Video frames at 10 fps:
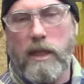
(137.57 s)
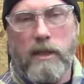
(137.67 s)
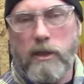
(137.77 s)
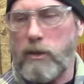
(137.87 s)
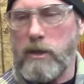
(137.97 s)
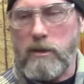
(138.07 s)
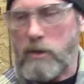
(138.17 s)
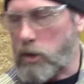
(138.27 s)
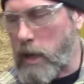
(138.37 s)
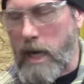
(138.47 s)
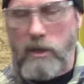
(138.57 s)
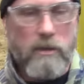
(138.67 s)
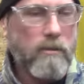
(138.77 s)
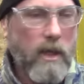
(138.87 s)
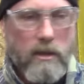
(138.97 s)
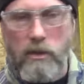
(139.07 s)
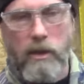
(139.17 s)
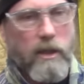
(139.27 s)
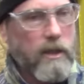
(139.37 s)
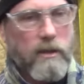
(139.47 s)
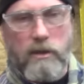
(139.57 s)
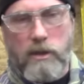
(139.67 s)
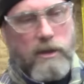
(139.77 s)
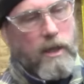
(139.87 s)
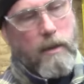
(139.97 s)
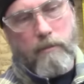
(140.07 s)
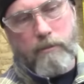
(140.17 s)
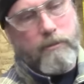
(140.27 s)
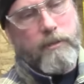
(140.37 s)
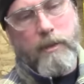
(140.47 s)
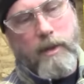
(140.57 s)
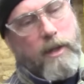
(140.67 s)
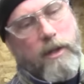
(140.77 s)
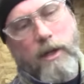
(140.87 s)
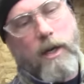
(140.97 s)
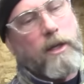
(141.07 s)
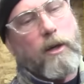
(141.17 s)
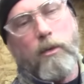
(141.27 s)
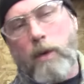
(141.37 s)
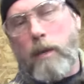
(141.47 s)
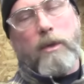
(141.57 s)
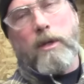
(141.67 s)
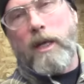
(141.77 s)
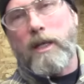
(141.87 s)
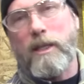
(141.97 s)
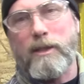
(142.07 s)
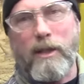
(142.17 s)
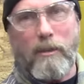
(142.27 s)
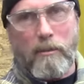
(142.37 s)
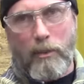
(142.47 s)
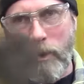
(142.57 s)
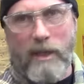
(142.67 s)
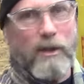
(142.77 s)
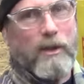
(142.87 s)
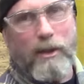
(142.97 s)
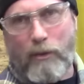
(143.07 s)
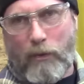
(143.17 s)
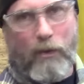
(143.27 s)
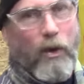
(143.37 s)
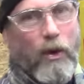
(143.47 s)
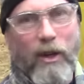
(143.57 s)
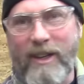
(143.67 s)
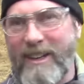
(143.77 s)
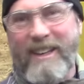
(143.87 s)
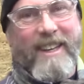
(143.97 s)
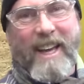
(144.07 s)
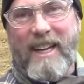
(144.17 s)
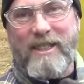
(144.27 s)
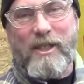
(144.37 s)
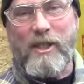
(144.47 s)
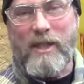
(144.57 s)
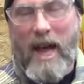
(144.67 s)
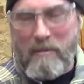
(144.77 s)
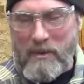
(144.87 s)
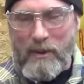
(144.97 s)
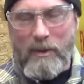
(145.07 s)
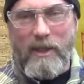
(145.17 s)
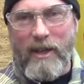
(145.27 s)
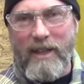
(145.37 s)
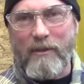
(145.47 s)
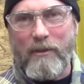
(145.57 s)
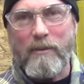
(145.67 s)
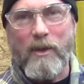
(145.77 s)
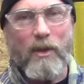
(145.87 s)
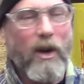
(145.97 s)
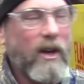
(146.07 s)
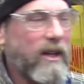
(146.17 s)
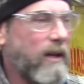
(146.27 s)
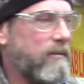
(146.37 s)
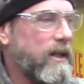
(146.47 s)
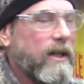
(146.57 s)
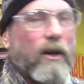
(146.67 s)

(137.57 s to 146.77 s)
There is no traction bars or anything. There's just a hunk of rubber that hits a brace in the floor, and it just stops the rear end from crawling up.